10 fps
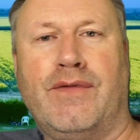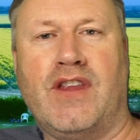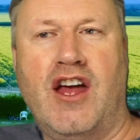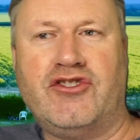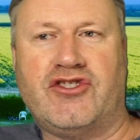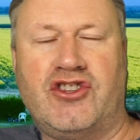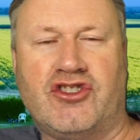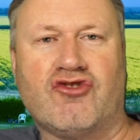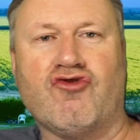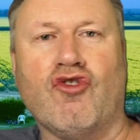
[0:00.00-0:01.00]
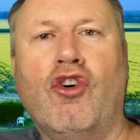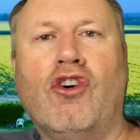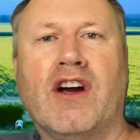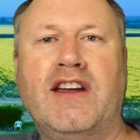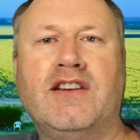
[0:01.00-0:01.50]
has
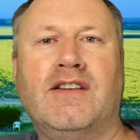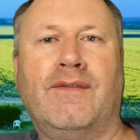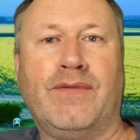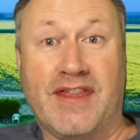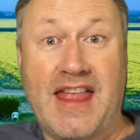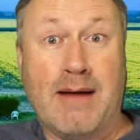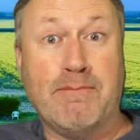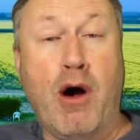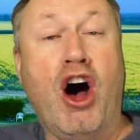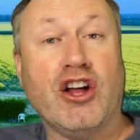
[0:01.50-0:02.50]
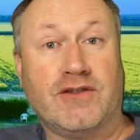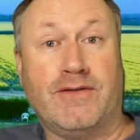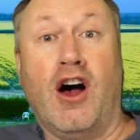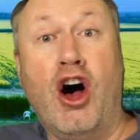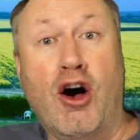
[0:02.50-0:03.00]
destroyed that part of
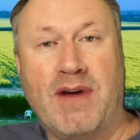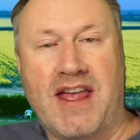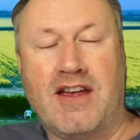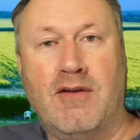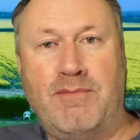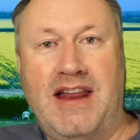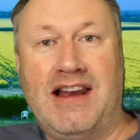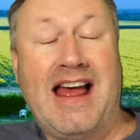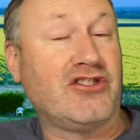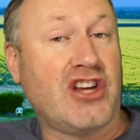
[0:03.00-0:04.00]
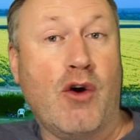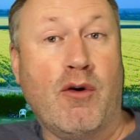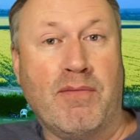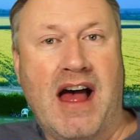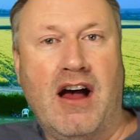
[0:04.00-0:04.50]
our hobby of being allowed to go
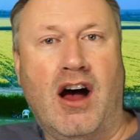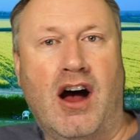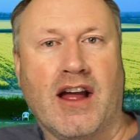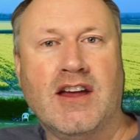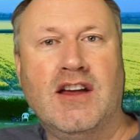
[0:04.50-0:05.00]
up that high